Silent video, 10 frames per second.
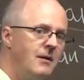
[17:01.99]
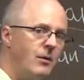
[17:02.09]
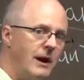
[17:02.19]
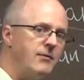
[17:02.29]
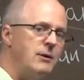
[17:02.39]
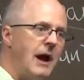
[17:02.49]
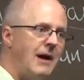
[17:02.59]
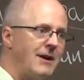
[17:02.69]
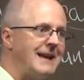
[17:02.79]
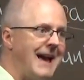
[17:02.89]
Whenever you
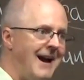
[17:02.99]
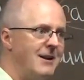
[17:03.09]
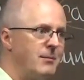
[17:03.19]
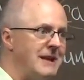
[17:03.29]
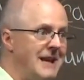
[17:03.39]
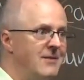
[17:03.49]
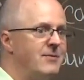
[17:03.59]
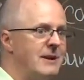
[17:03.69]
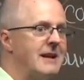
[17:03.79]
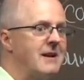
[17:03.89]
have a countably
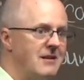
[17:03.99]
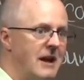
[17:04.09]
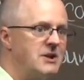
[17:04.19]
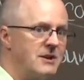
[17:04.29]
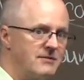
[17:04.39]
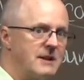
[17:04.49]
infinite collection of